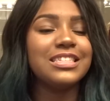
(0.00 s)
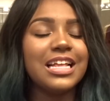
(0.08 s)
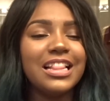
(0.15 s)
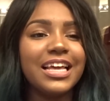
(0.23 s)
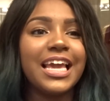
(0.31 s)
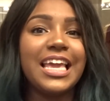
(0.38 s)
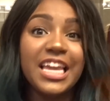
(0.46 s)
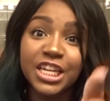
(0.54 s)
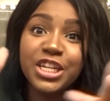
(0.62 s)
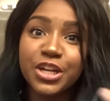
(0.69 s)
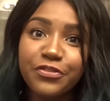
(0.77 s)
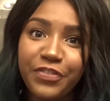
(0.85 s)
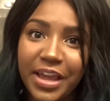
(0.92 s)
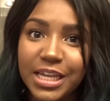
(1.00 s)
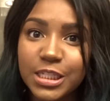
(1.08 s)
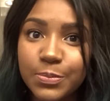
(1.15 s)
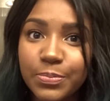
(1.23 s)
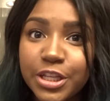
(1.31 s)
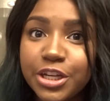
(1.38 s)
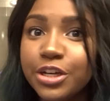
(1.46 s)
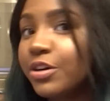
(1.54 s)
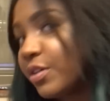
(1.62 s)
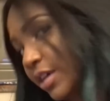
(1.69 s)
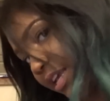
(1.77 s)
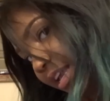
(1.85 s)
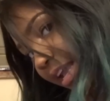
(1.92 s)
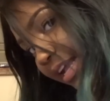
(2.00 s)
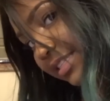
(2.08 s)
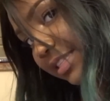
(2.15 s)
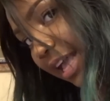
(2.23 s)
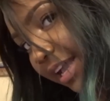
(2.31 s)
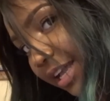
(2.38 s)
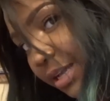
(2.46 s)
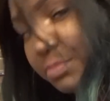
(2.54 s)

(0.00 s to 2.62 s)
It's not like an in-your-face blue. It's like